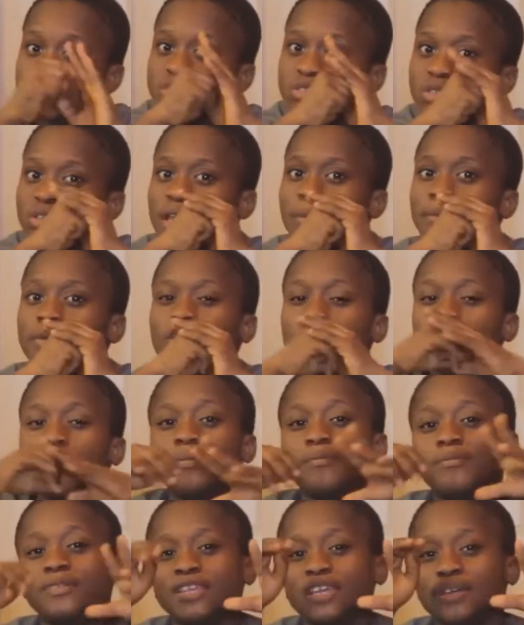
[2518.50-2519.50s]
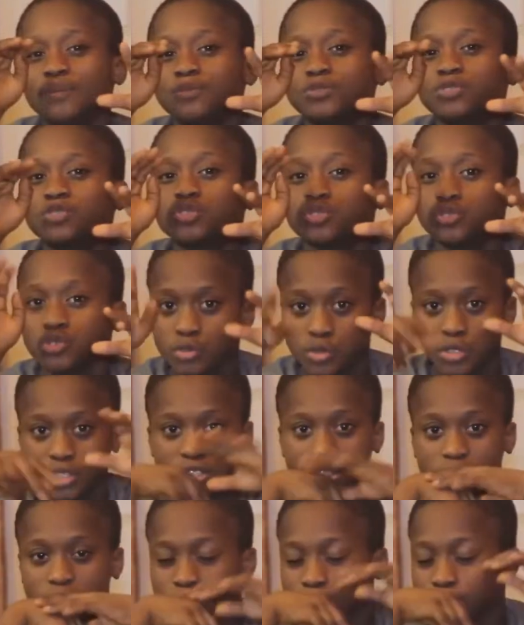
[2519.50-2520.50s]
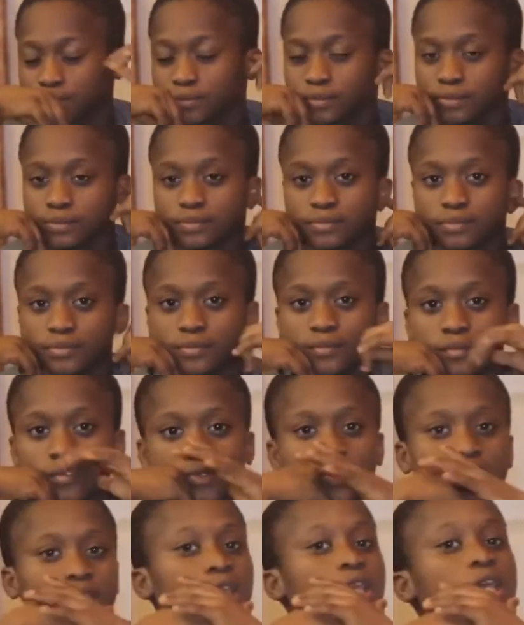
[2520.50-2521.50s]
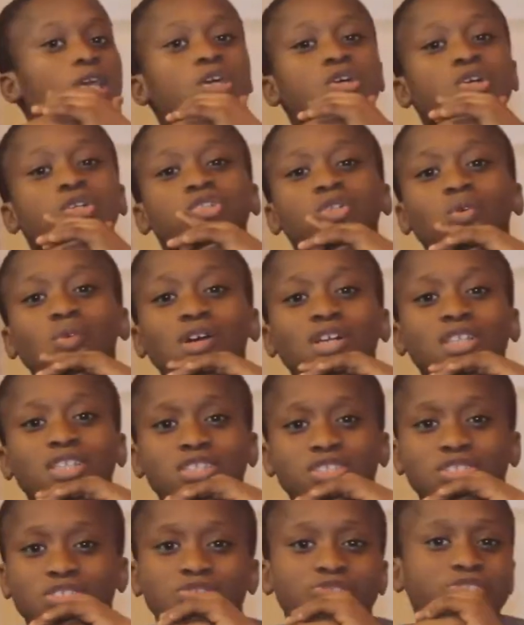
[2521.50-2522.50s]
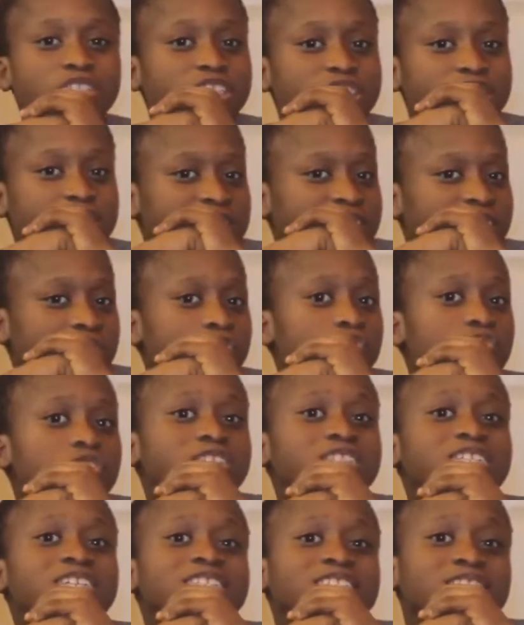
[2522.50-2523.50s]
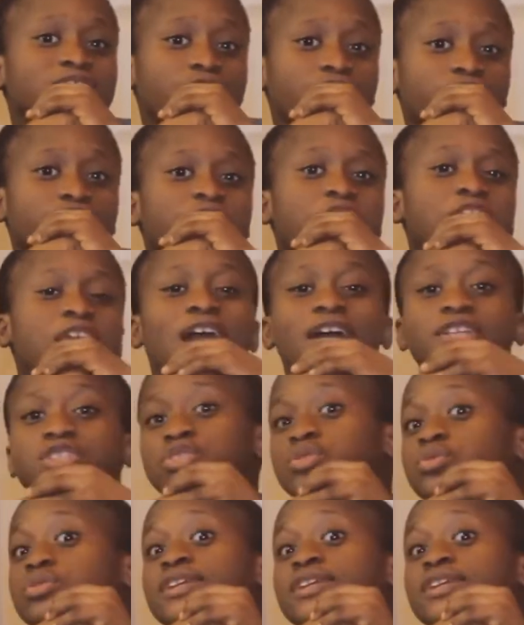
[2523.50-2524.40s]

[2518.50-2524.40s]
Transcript: So let me go deep to Unity. So what's Unity? Unity is a 3D and